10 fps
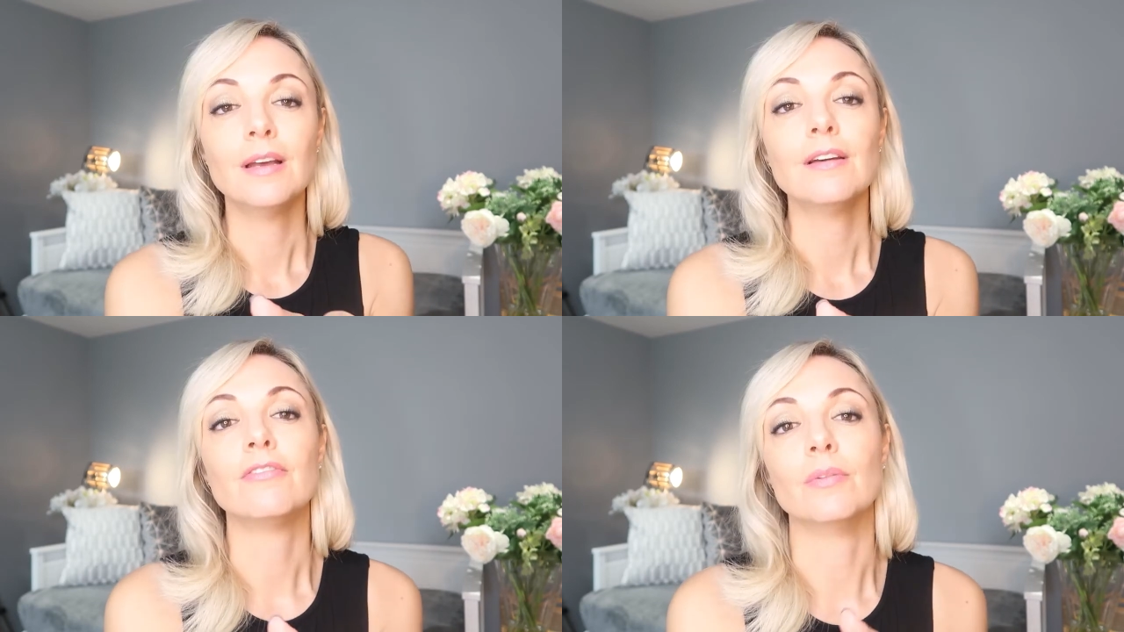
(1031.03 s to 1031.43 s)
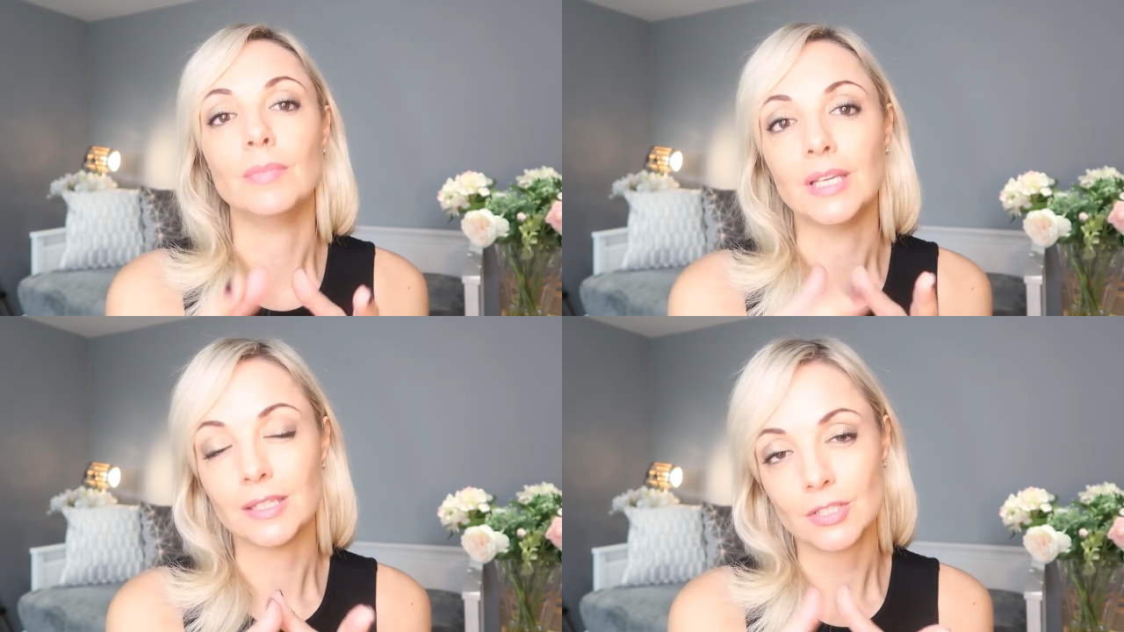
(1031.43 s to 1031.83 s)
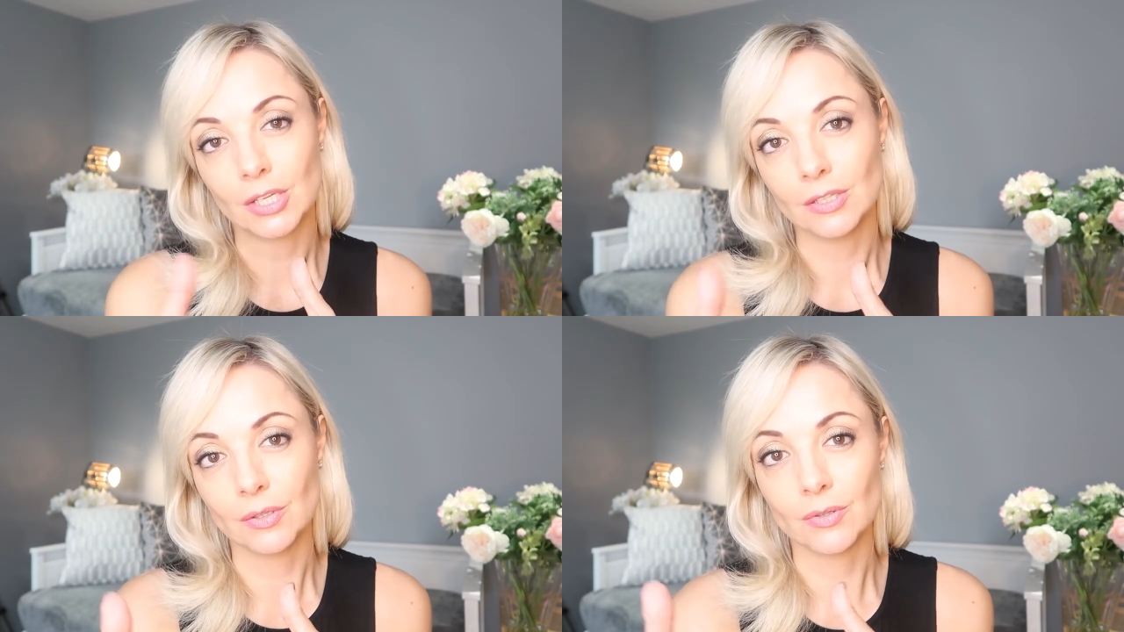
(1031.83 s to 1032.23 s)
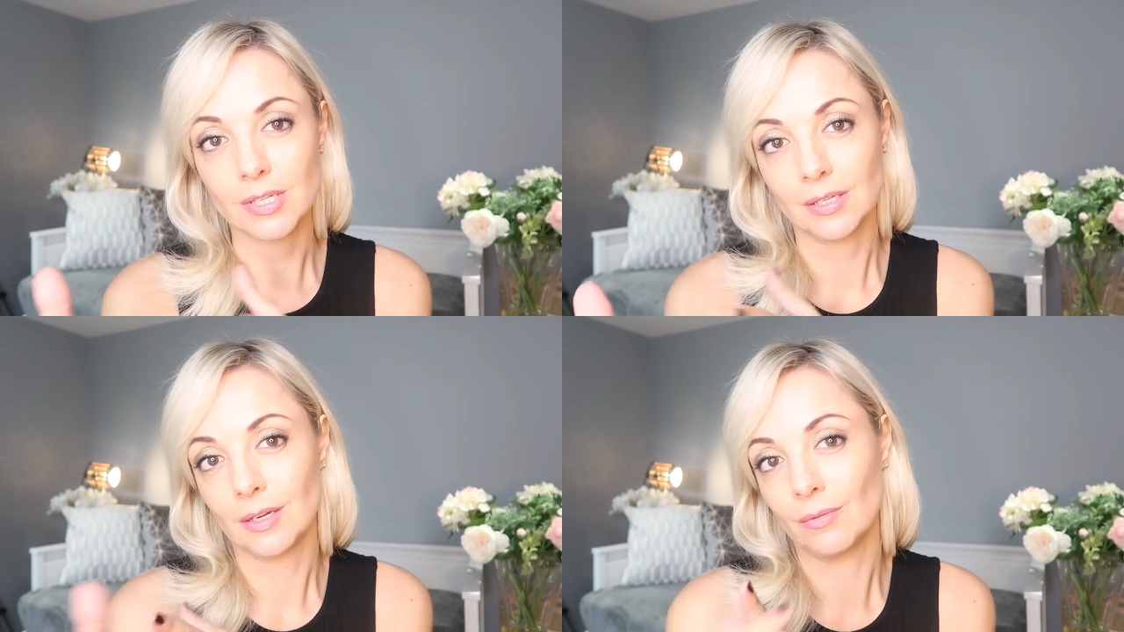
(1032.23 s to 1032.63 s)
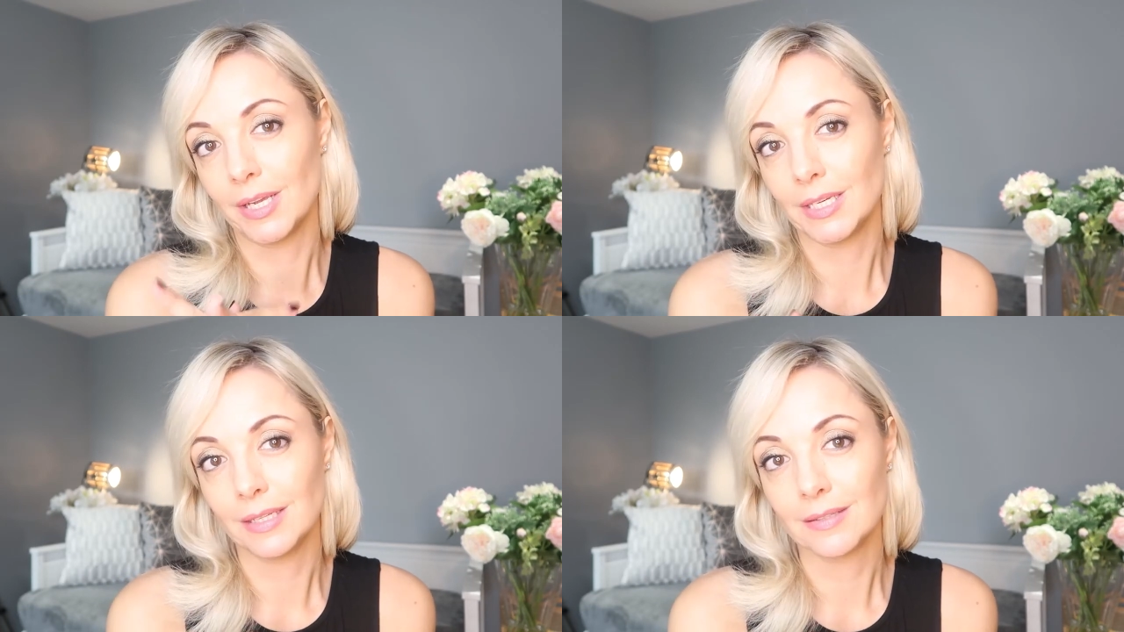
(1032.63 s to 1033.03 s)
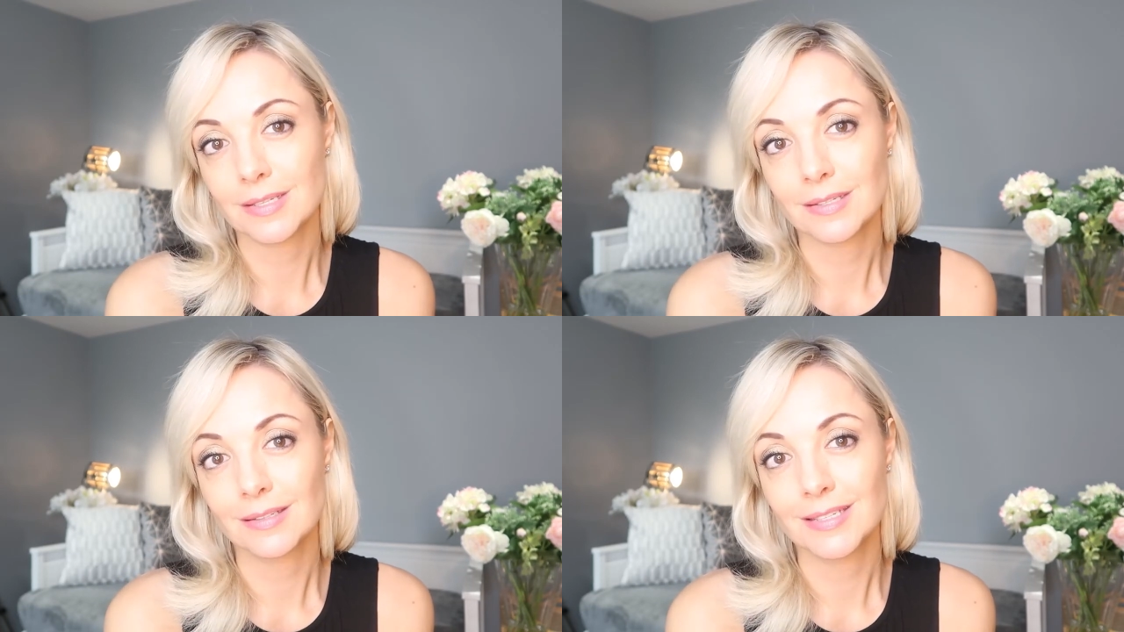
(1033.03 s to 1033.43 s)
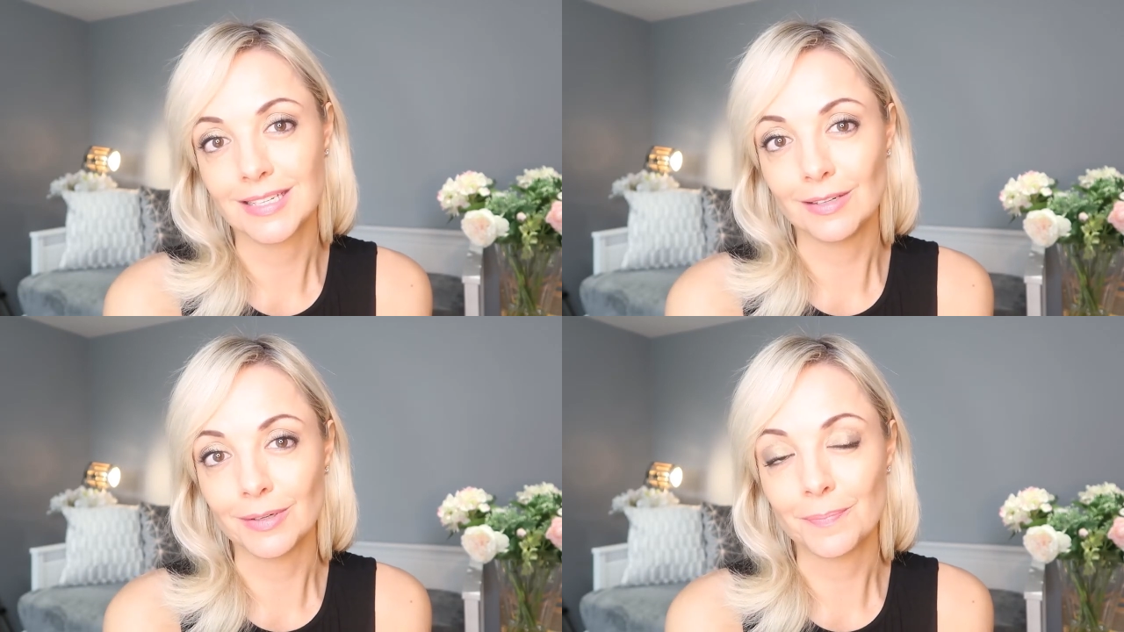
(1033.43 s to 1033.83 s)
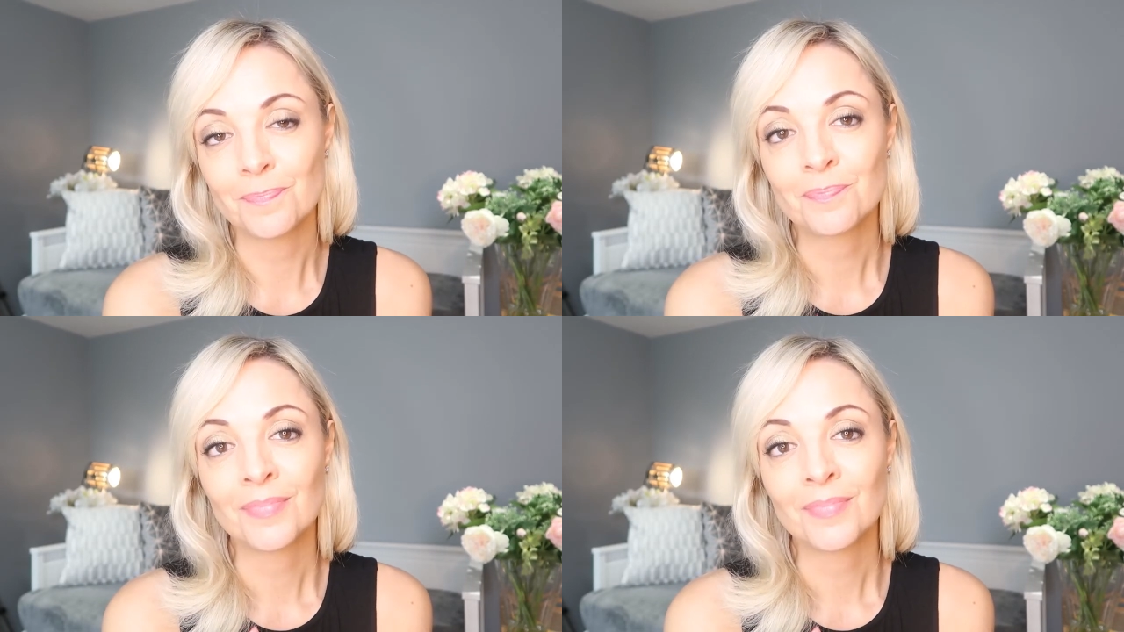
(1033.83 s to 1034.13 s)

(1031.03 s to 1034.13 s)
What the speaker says: for me to use in our Radiance serum.